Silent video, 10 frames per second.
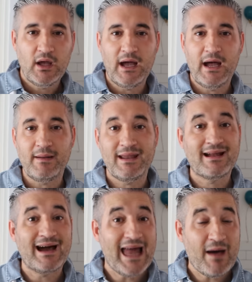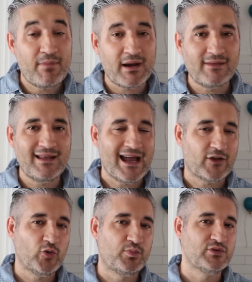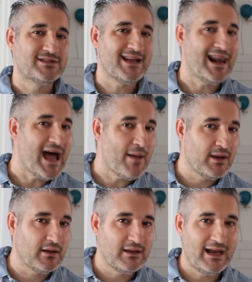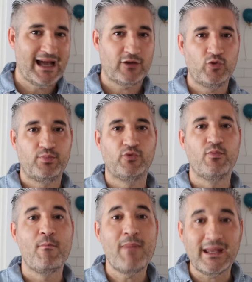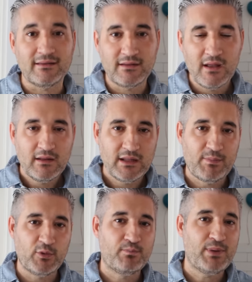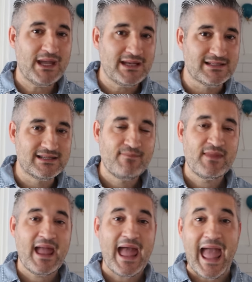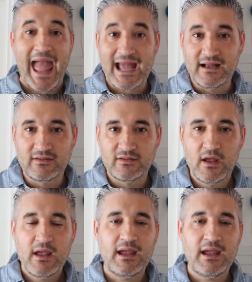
Uh, in Calabria, they like to put salami, they like to put meat, they put peas, eggs.